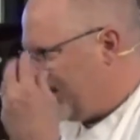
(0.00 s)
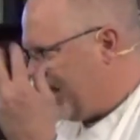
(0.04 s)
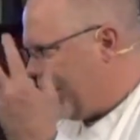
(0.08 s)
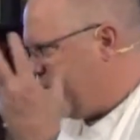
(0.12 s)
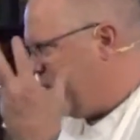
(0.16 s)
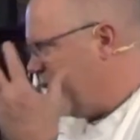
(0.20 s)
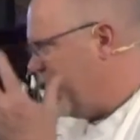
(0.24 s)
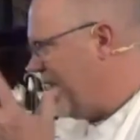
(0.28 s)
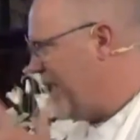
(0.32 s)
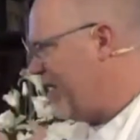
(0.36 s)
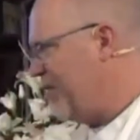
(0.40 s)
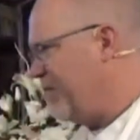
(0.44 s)

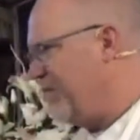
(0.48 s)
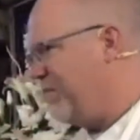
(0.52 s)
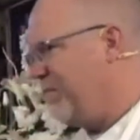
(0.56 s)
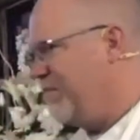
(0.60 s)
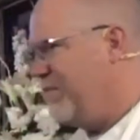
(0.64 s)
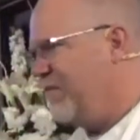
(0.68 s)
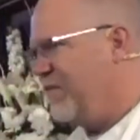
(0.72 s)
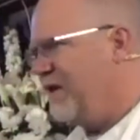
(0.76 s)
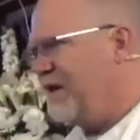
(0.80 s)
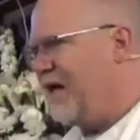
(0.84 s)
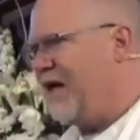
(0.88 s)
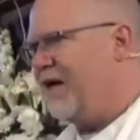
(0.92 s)
coming out
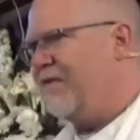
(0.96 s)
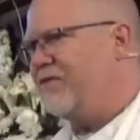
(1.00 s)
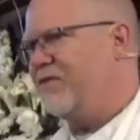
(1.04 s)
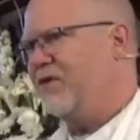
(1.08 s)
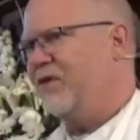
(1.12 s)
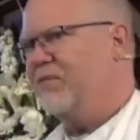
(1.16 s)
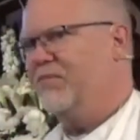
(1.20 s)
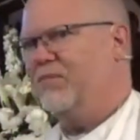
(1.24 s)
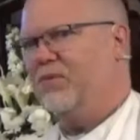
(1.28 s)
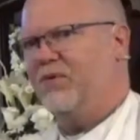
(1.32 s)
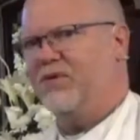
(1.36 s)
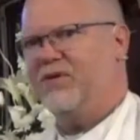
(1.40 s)
after
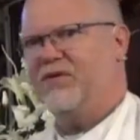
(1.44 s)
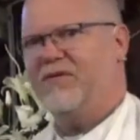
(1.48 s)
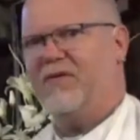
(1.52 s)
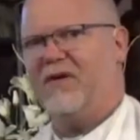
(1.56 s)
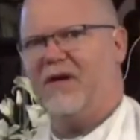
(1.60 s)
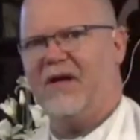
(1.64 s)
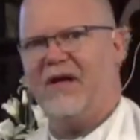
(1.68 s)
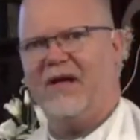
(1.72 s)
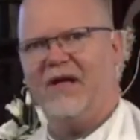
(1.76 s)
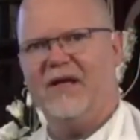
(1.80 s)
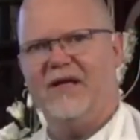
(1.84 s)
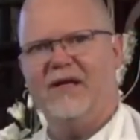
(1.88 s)
the
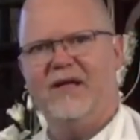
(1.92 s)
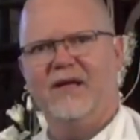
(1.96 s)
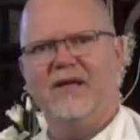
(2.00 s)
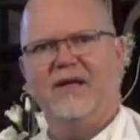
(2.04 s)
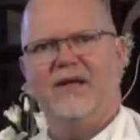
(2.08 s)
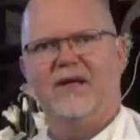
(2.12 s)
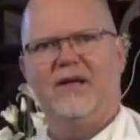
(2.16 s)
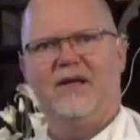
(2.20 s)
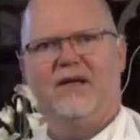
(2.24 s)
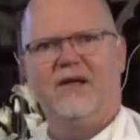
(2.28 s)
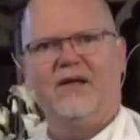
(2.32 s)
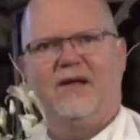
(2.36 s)
bushfire?
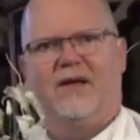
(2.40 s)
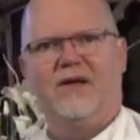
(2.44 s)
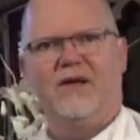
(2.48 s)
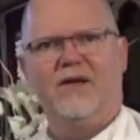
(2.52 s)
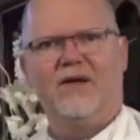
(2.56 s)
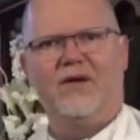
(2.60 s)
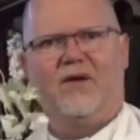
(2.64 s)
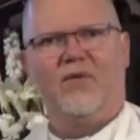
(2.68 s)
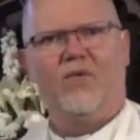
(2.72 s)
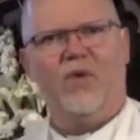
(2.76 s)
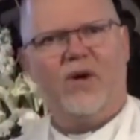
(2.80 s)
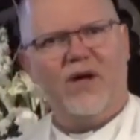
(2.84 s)

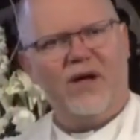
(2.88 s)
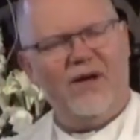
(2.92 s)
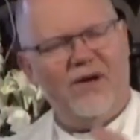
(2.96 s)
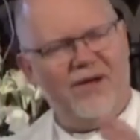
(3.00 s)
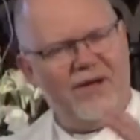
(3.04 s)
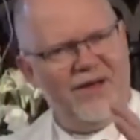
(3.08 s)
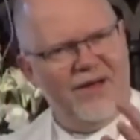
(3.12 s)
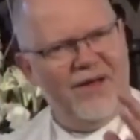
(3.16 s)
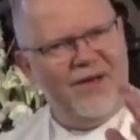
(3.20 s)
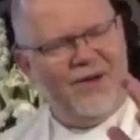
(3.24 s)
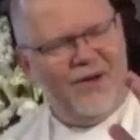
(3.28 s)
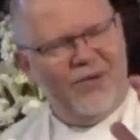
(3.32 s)
Where,
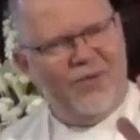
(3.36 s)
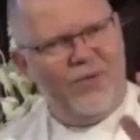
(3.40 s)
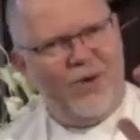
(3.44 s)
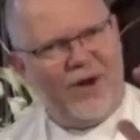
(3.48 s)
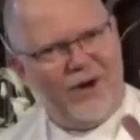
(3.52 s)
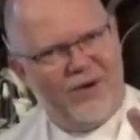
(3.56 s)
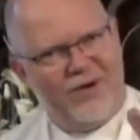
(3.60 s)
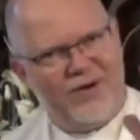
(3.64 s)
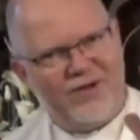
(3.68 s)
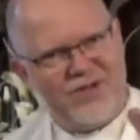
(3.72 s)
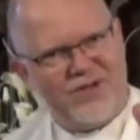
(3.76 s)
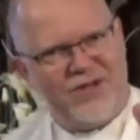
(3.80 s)

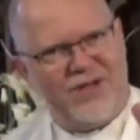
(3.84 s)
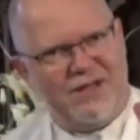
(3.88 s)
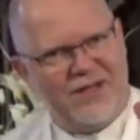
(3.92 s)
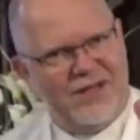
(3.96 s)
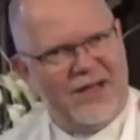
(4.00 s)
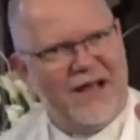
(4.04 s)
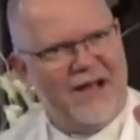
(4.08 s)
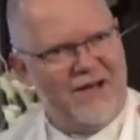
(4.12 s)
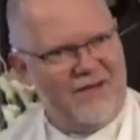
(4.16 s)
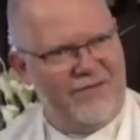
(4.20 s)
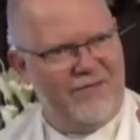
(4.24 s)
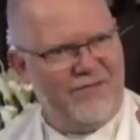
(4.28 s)
where is
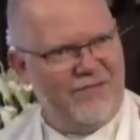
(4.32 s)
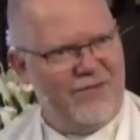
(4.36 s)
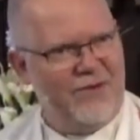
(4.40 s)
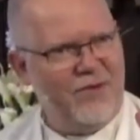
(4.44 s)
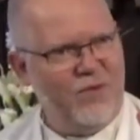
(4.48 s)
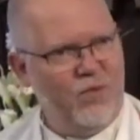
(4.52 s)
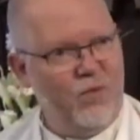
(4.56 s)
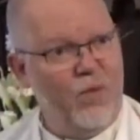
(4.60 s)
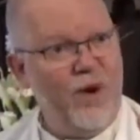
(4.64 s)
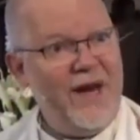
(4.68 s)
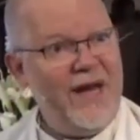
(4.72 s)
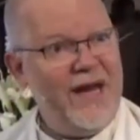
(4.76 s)
love
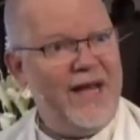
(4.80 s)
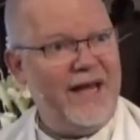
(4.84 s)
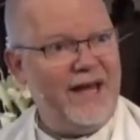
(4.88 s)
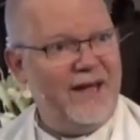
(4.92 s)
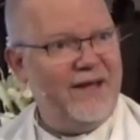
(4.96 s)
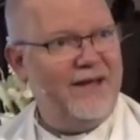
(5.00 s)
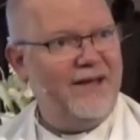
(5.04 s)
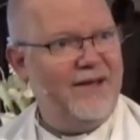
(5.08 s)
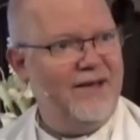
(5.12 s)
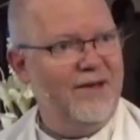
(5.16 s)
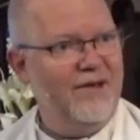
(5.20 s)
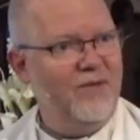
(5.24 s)
winning
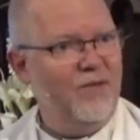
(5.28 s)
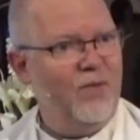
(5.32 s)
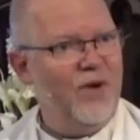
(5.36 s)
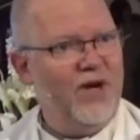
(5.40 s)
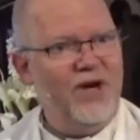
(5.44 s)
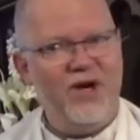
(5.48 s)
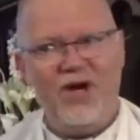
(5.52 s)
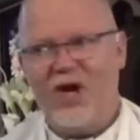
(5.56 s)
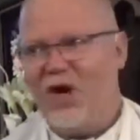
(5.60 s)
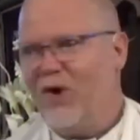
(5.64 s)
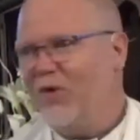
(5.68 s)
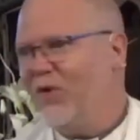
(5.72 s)
where
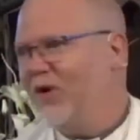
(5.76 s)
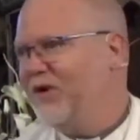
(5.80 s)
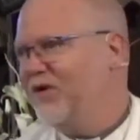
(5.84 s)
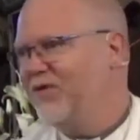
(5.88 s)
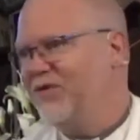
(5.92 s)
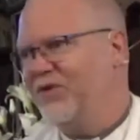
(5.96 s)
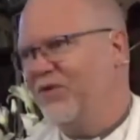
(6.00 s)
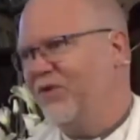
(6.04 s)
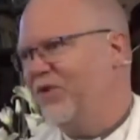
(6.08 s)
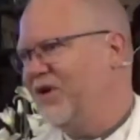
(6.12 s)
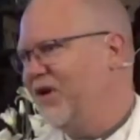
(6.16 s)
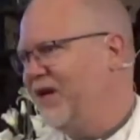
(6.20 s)
no one
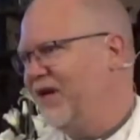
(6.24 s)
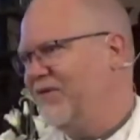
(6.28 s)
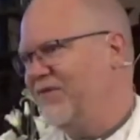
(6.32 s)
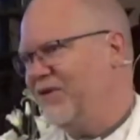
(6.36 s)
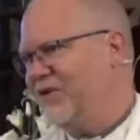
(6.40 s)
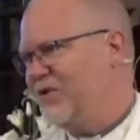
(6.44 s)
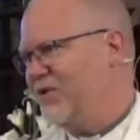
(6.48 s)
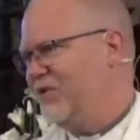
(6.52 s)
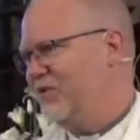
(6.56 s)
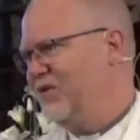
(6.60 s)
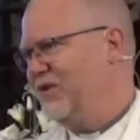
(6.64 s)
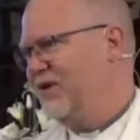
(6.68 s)
thought it ever
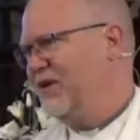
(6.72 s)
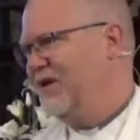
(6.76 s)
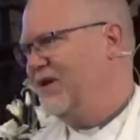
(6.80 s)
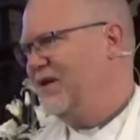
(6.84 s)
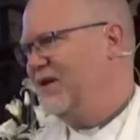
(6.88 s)
could?